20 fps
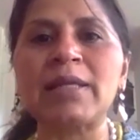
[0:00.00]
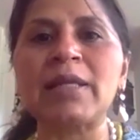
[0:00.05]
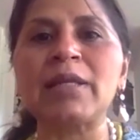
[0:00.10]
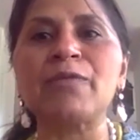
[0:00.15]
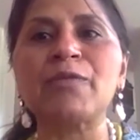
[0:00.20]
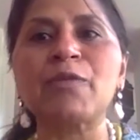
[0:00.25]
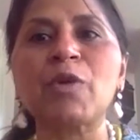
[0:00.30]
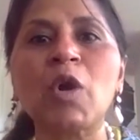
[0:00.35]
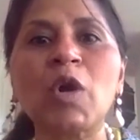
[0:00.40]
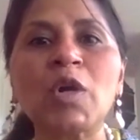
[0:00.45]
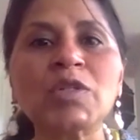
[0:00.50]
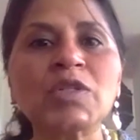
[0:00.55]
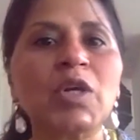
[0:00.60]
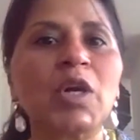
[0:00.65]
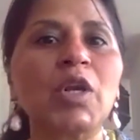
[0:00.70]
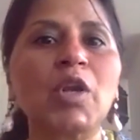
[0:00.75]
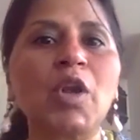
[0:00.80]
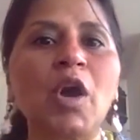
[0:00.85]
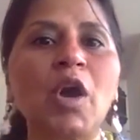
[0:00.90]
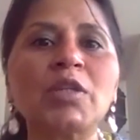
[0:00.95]
And of course,
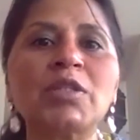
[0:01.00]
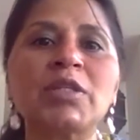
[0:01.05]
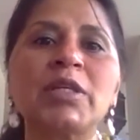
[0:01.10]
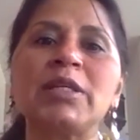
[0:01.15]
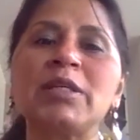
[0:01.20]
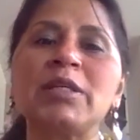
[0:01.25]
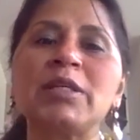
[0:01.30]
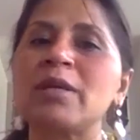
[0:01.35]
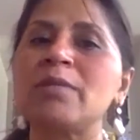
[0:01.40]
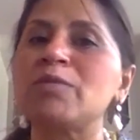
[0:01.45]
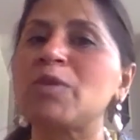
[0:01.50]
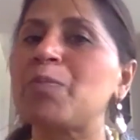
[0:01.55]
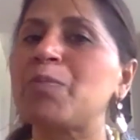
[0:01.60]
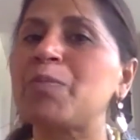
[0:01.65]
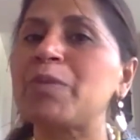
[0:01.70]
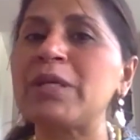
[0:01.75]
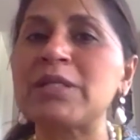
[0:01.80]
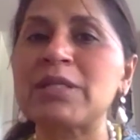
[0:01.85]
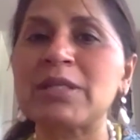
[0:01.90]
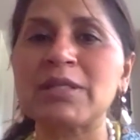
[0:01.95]
a lot in terms of
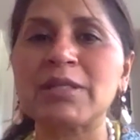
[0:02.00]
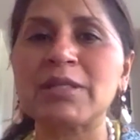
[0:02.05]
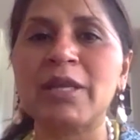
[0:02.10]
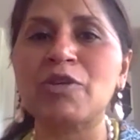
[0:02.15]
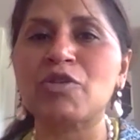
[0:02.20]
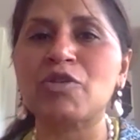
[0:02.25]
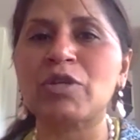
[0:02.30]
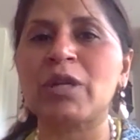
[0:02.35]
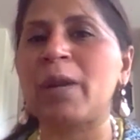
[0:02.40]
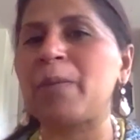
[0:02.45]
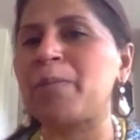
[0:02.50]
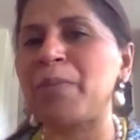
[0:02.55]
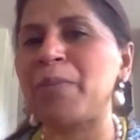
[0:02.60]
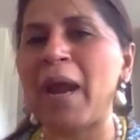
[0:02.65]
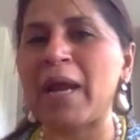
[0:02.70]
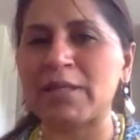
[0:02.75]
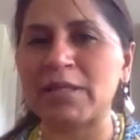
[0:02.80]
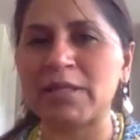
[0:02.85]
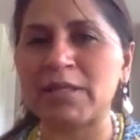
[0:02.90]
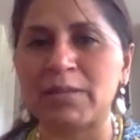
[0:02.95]
presentation and
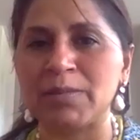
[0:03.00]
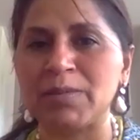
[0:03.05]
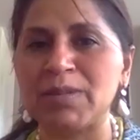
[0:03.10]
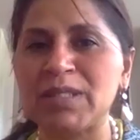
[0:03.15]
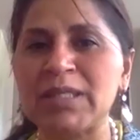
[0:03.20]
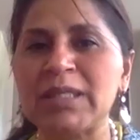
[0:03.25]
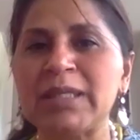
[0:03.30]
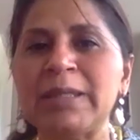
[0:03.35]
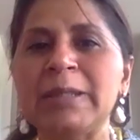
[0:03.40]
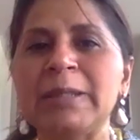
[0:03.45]
practicals.